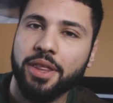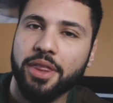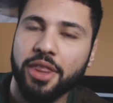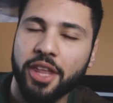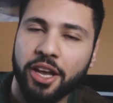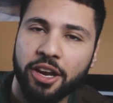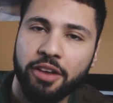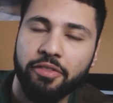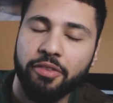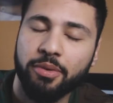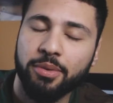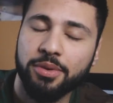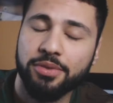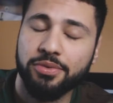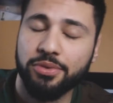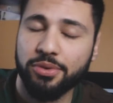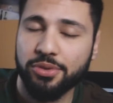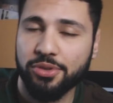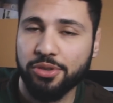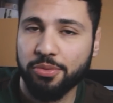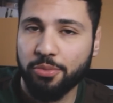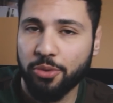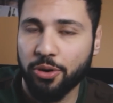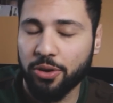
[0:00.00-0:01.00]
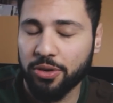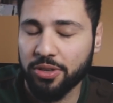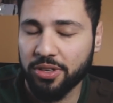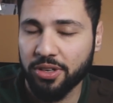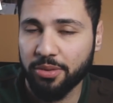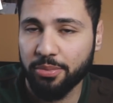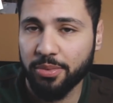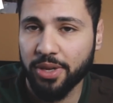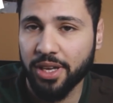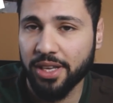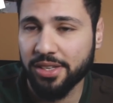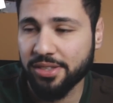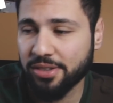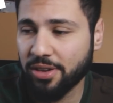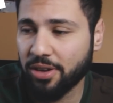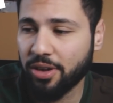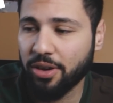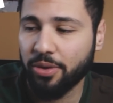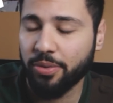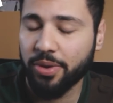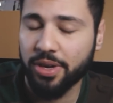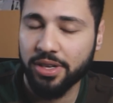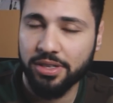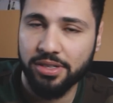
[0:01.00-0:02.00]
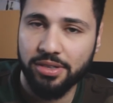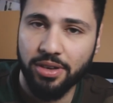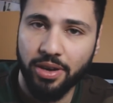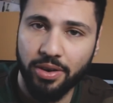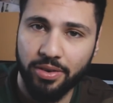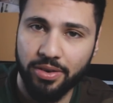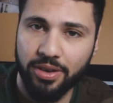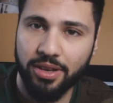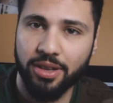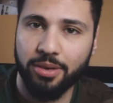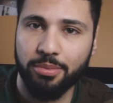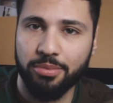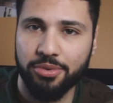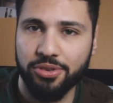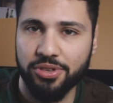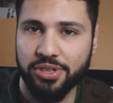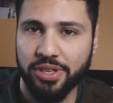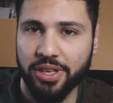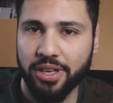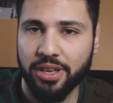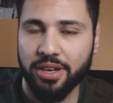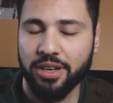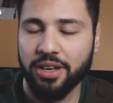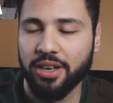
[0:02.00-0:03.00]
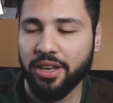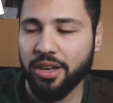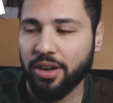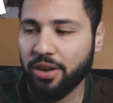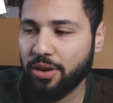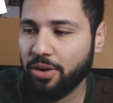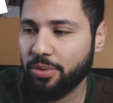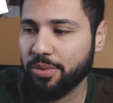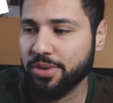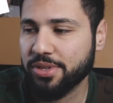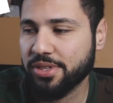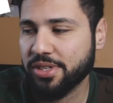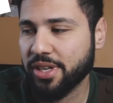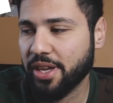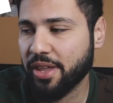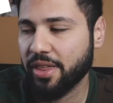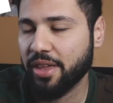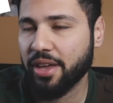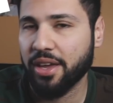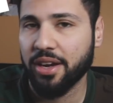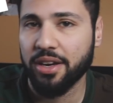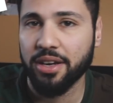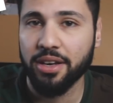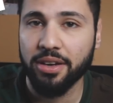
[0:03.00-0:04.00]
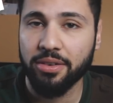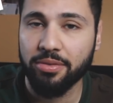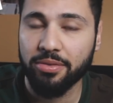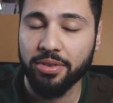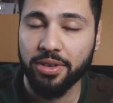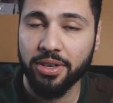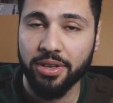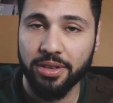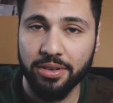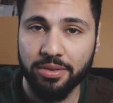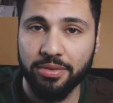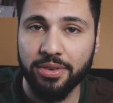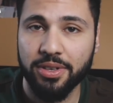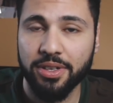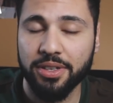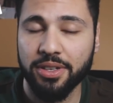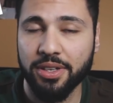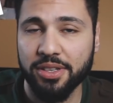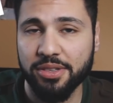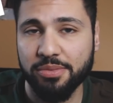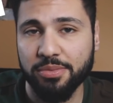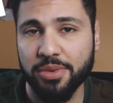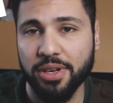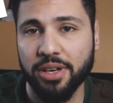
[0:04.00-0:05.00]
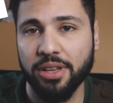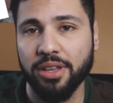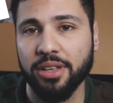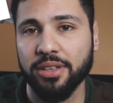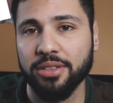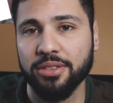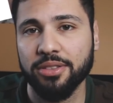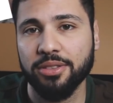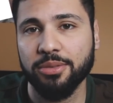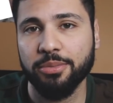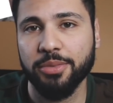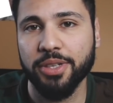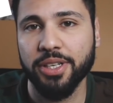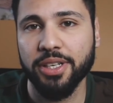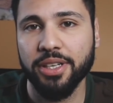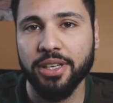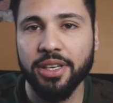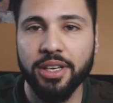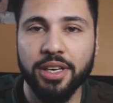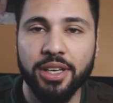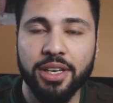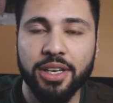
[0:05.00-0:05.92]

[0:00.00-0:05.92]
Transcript: thank you very much for supporting me as always. I really appreciate it. I always say that, and it really does mean a lot to me.